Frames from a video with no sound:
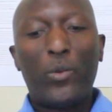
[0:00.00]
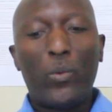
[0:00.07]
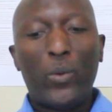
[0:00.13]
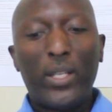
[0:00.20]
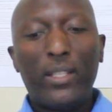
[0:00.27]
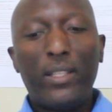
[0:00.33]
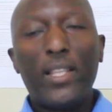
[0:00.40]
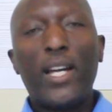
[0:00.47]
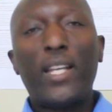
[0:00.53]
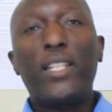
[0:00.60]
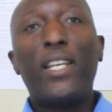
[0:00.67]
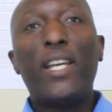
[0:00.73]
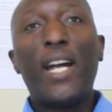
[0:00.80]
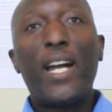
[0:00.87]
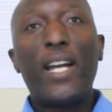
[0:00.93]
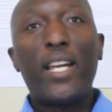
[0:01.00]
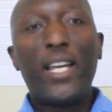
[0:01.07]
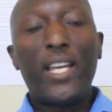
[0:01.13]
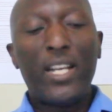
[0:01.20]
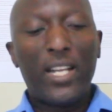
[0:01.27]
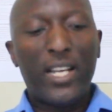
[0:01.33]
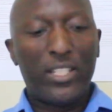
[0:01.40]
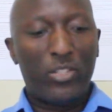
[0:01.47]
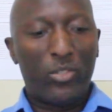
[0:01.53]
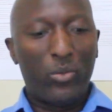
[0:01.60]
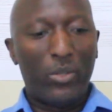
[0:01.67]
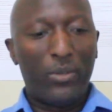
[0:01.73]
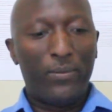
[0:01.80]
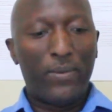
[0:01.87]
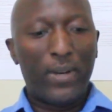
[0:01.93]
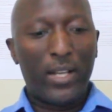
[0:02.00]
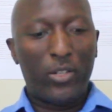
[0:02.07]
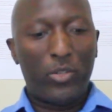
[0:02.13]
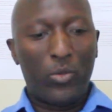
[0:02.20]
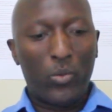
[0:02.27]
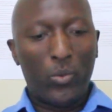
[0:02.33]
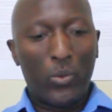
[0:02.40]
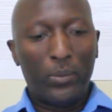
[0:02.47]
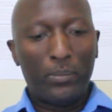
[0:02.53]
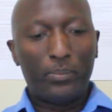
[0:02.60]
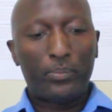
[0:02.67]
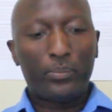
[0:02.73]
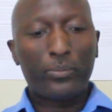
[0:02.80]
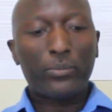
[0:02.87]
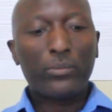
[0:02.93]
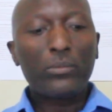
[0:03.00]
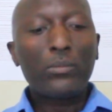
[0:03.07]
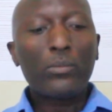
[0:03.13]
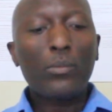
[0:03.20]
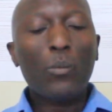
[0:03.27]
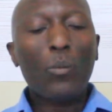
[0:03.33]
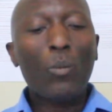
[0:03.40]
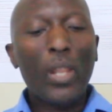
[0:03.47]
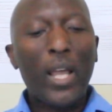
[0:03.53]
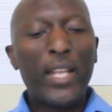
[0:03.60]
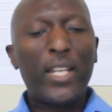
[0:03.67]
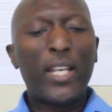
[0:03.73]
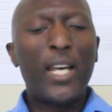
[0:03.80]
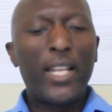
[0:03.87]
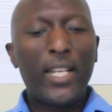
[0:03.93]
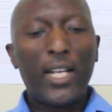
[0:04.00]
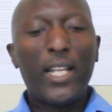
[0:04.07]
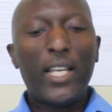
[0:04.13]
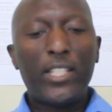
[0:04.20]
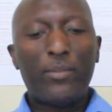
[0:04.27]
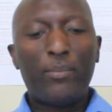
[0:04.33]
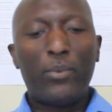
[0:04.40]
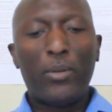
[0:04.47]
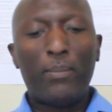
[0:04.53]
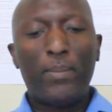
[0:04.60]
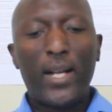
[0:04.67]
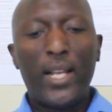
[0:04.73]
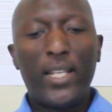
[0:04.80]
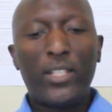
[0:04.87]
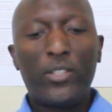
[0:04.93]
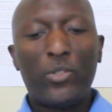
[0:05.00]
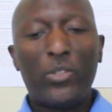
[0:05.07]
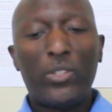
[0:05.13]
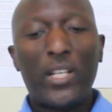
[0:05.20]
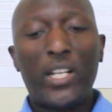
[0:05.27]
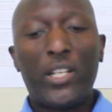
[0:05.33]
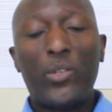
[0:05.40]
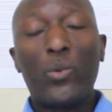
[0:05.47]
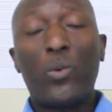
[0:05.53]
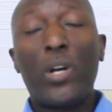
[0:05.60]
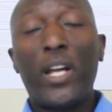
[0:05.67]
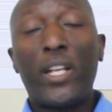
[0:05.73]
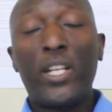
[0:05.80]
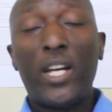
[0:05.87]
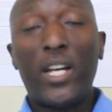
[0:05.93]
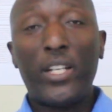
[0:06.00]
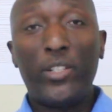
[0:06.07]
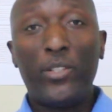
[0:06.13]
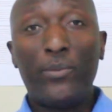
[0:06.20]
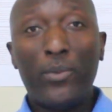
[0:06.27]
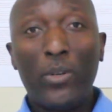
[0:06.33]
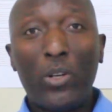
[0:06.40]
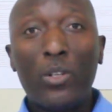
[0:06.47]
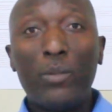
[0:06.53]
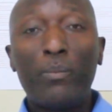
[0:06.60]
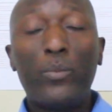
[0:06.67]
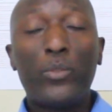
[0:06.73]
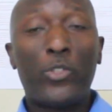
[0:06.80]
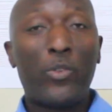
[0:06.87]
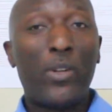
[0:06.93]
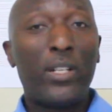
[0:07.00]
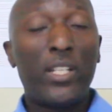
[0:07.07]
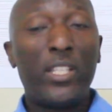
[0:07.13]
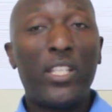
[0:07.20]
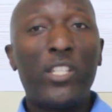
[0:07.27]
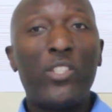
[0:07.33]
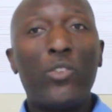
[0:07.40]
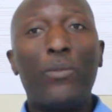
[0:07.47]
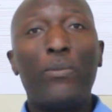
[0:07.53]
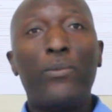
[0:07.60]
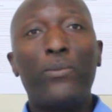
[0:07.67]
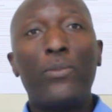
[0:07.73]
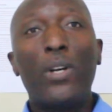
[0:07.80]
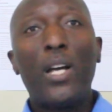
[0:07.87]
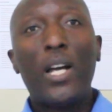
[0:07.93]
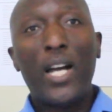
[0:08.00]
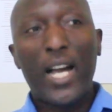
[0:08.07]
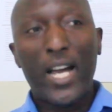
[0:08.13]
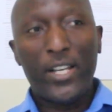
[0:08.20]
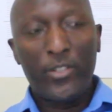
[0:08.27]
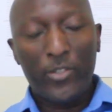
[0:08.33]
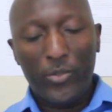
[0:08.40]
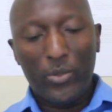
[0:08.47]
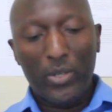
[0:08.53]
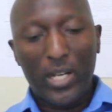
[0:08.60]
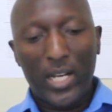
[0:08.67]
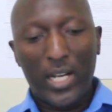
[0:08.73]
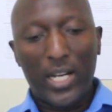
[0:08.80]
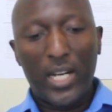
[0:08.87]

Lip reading: and whether there are errors to refer to and analyze properly, so that you can develop strategies and